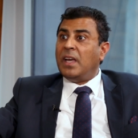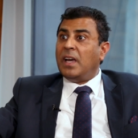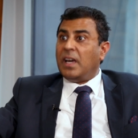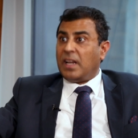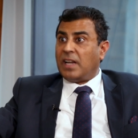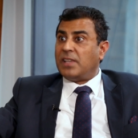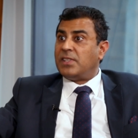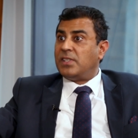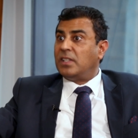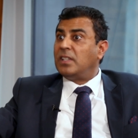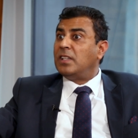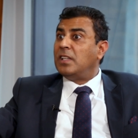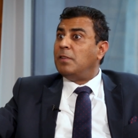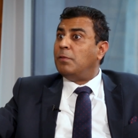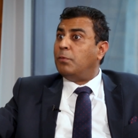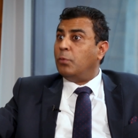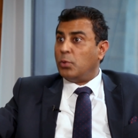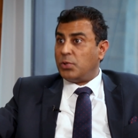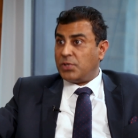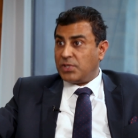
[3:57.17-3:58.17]
And I certainly
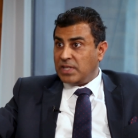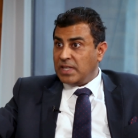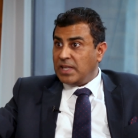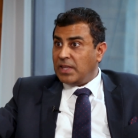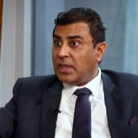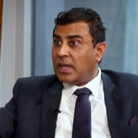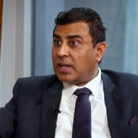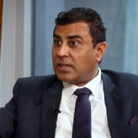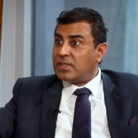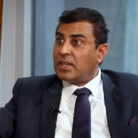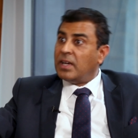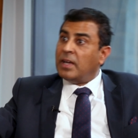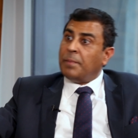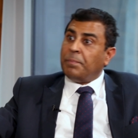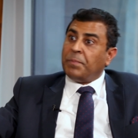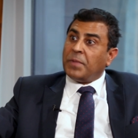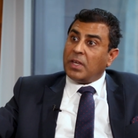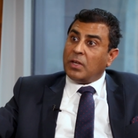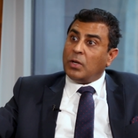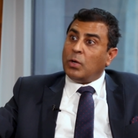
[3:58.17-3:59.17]
foresee that,
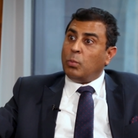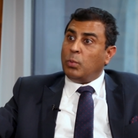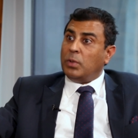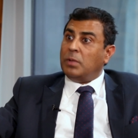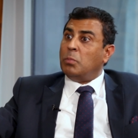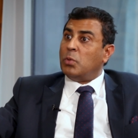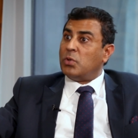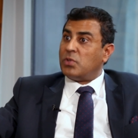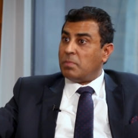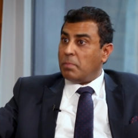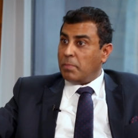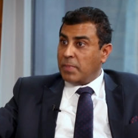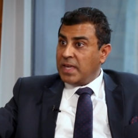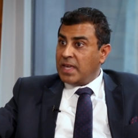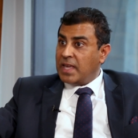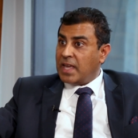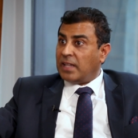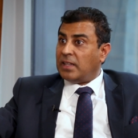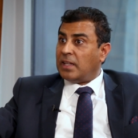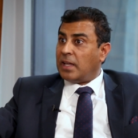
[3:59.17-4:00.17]
with
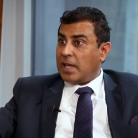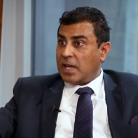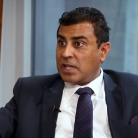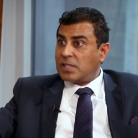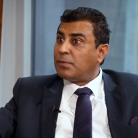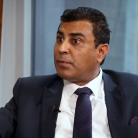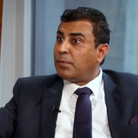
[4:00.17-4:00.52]
Mozambique and the gas